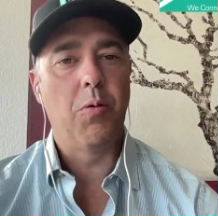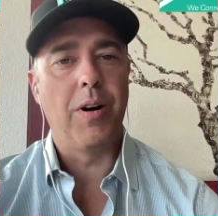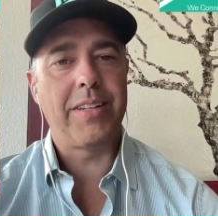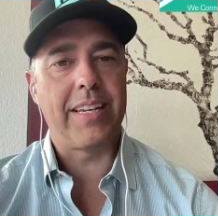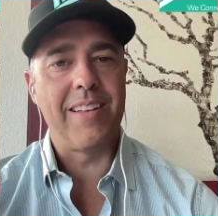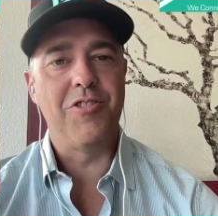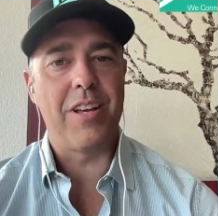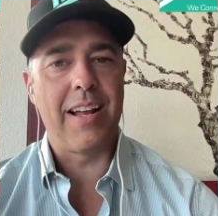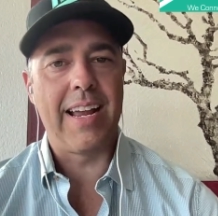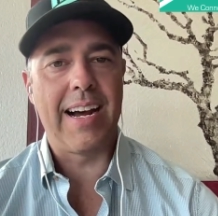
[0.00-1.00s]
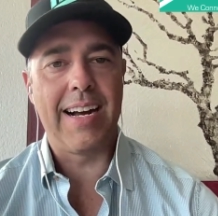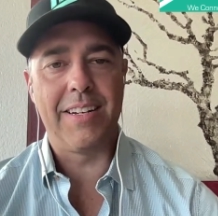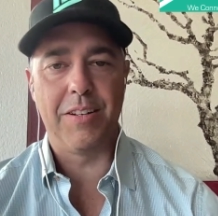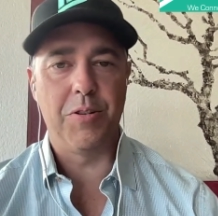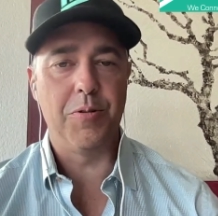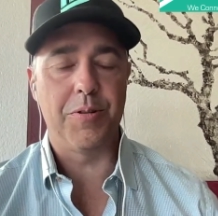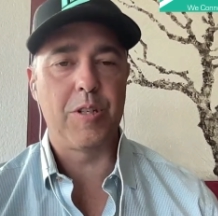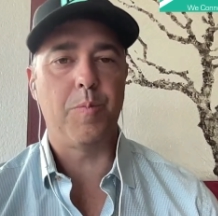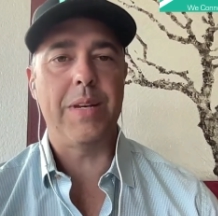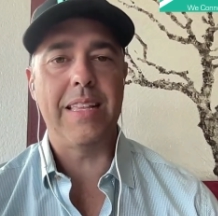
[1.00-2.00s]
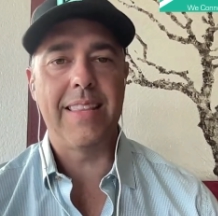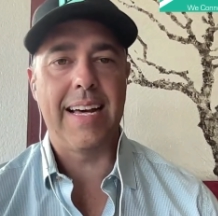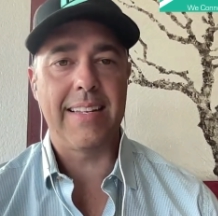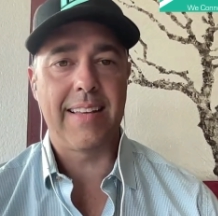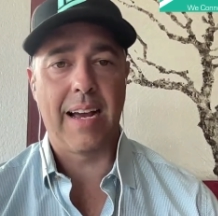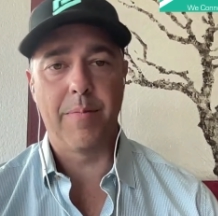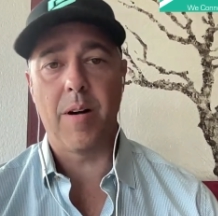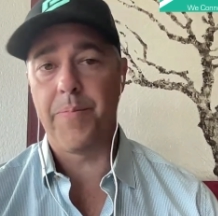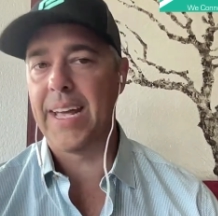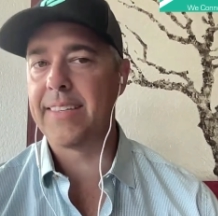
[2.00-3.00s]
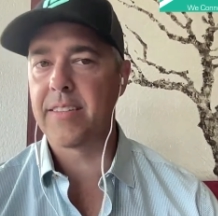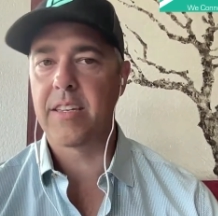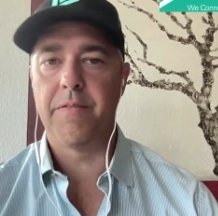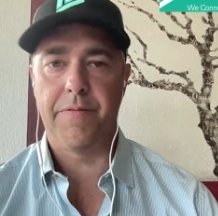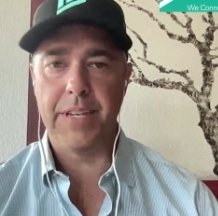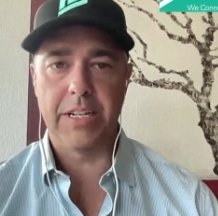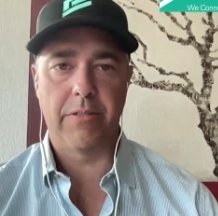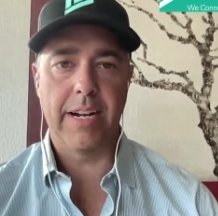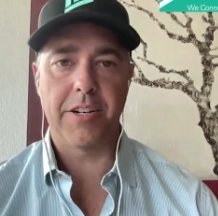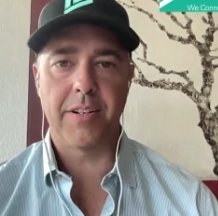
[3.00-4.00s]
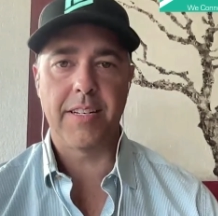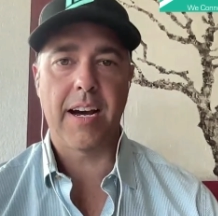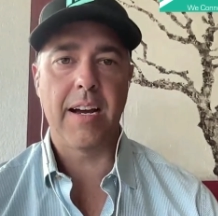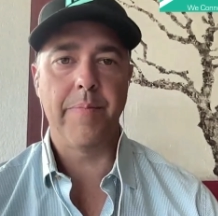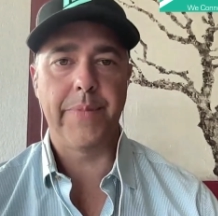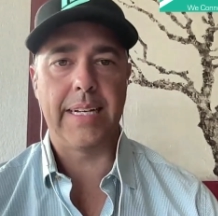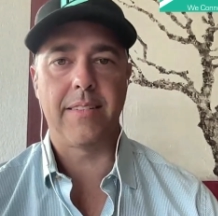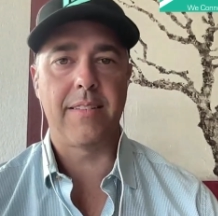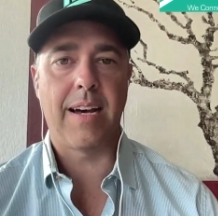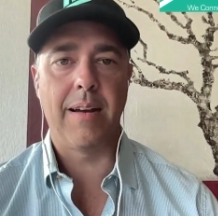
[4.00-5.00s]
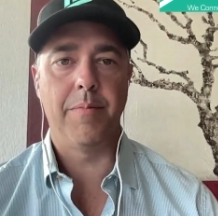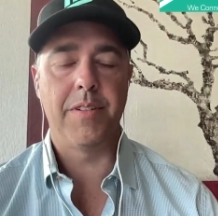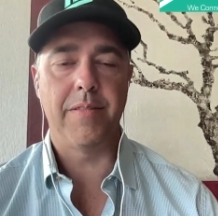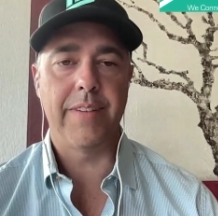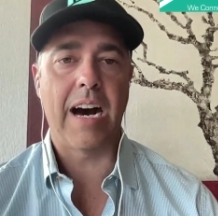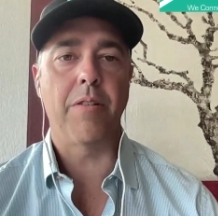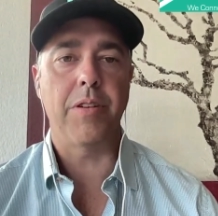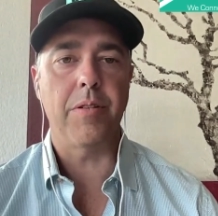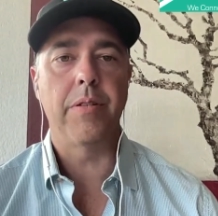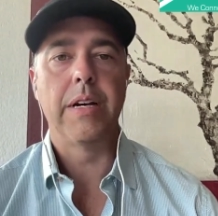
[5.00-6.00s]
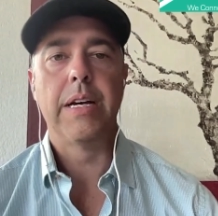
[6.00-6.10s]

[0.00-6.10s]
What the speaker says: What can Gen AI to do to speed that time up? That's configuration time. That's time to value.